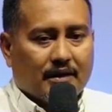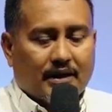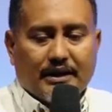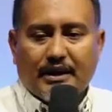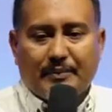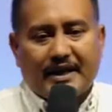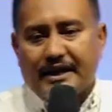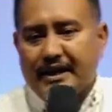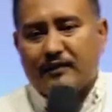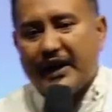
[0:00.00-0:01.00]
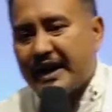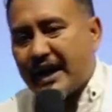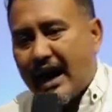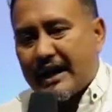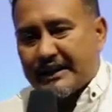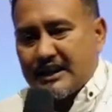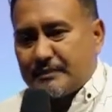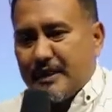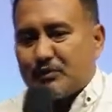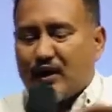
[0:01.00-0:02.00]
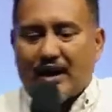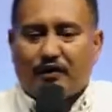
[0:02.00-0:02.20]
In the beginning, very hard. These people are